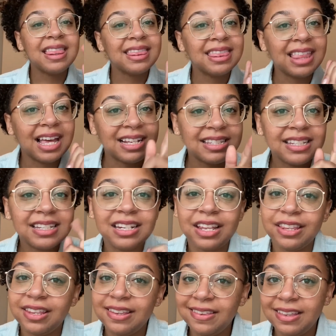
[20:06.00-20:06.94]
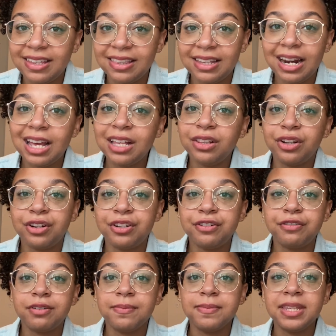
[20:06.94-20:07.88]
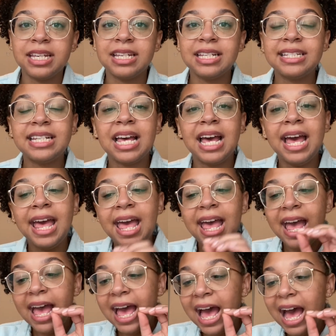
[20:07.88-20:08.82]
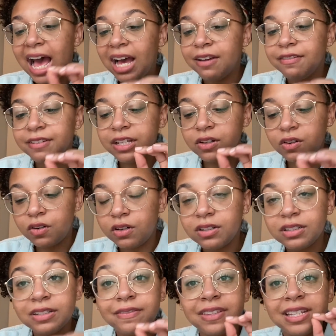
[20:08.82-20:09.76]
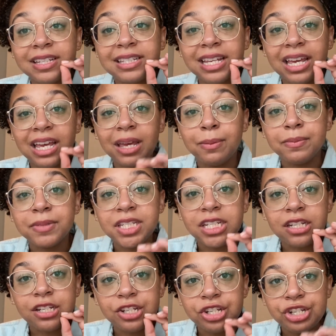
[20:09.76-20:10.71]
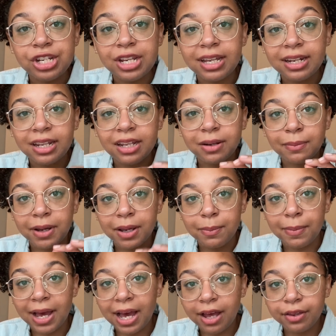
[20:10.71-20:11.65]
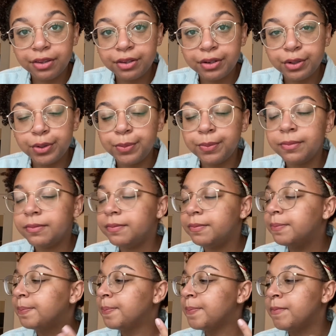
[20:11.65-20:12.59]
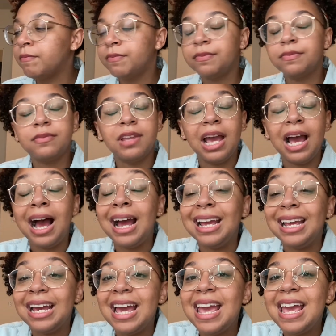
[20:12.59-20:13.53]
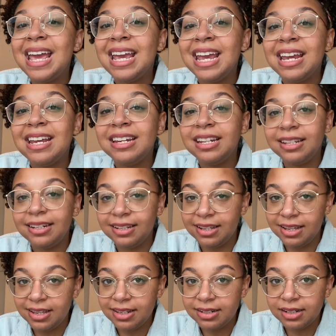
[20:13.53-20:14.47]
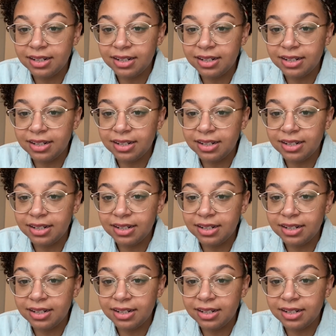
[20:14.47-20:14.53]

That's another thing that I learned from this. Having all of this empty shit in my bathroom, I hated it.